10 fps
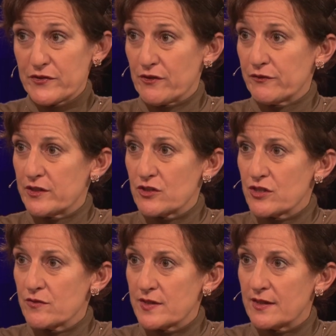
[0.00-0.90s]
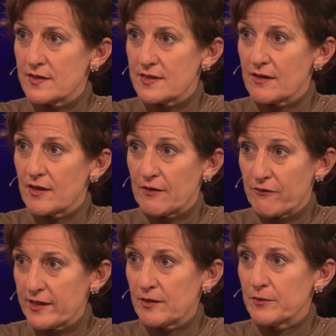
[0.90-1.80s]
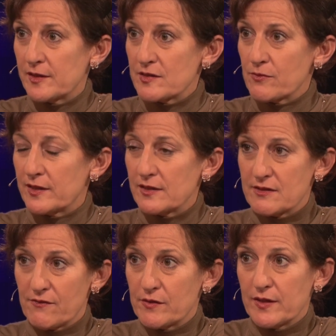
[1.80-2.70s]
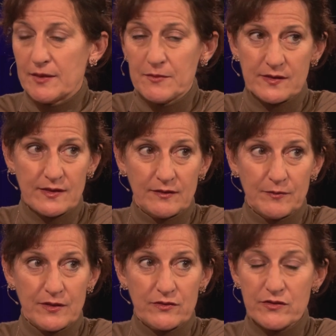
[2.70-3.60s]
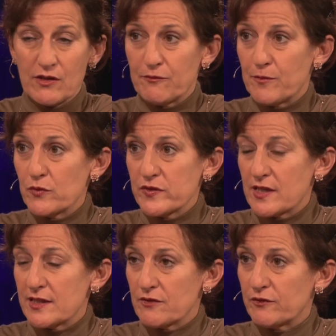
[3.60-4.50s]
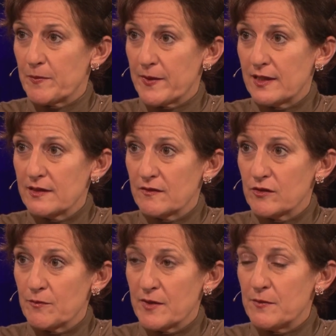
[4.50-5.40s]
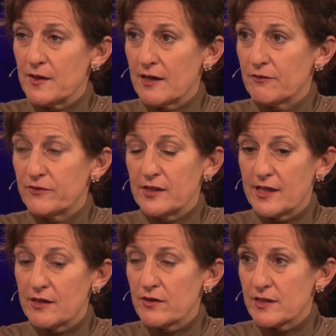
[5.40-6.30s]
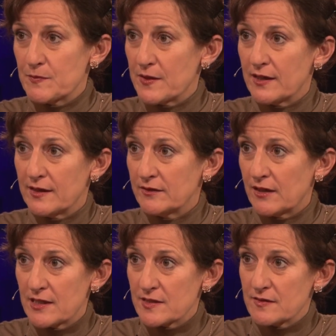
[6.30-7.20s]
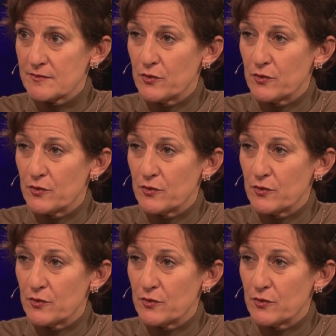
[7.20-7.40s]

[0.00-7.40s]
of soft tissues that is available as well is very limited, because you have both sides of the palate. You maybe have the areas behind the last